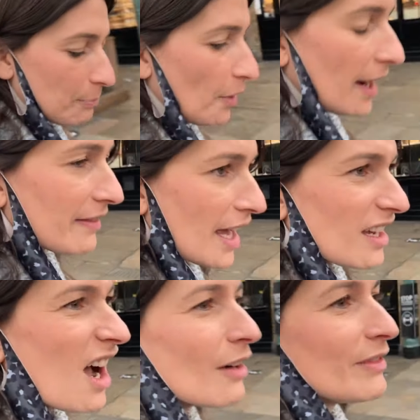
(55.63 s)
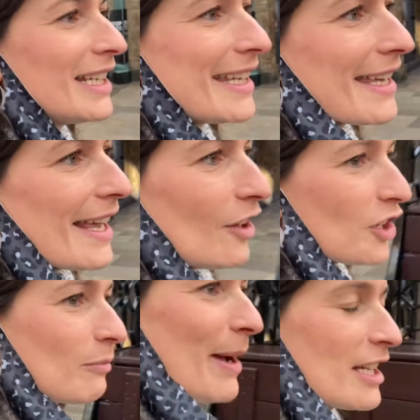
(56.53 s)
Pretty you can't really get
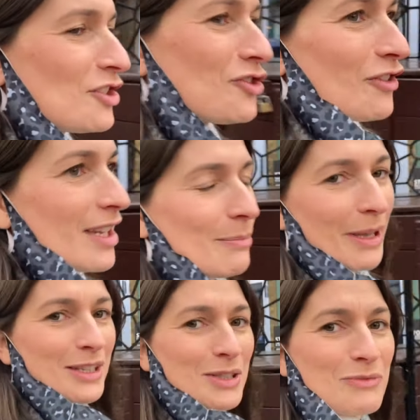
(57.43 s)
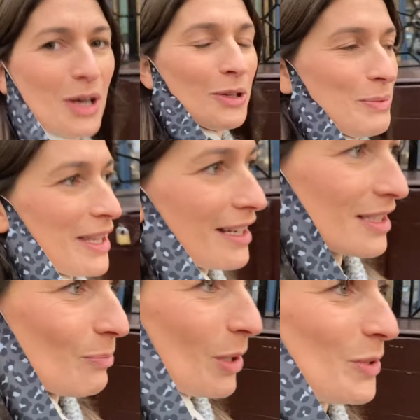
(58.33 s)
like a backstreet bacon roll but then I
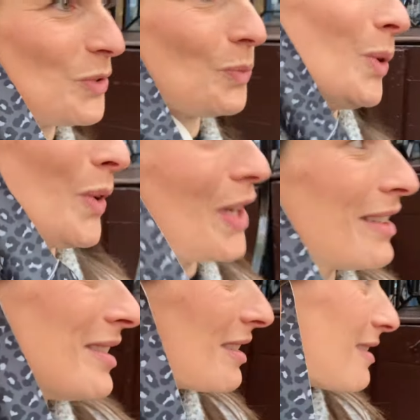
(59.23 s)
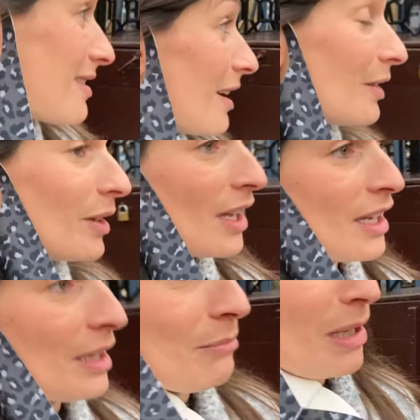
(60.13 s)
suppose we're in London so
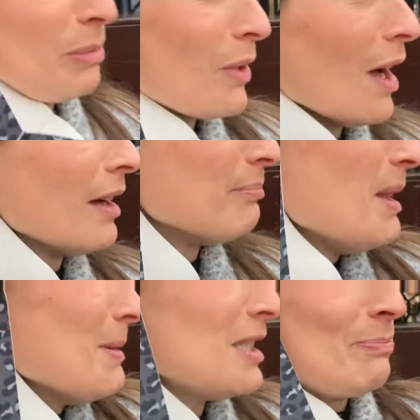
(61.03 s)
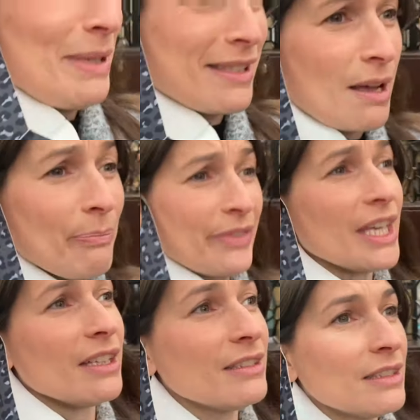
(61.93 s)
maybe you can't there must be
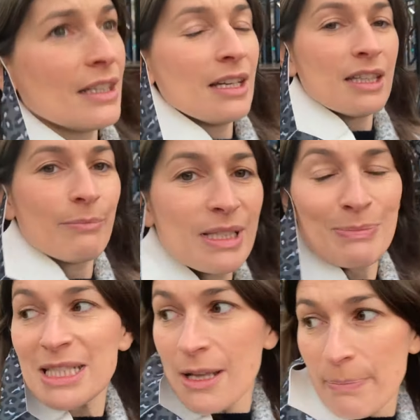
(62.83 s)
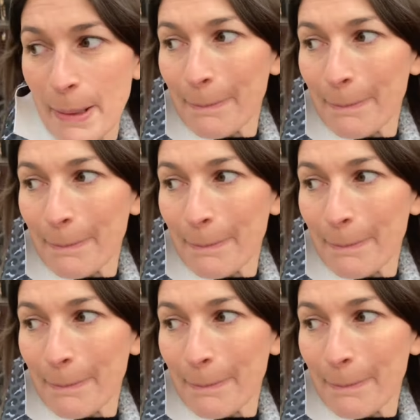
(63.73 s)
something must be something